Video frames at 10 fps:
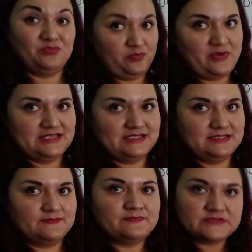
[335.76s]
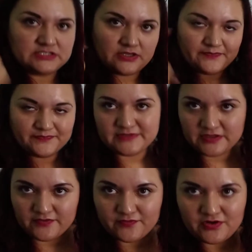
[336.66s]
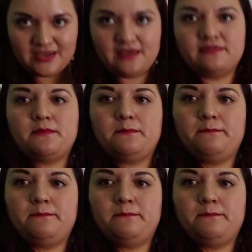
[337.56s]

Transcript: past, so don't forget them.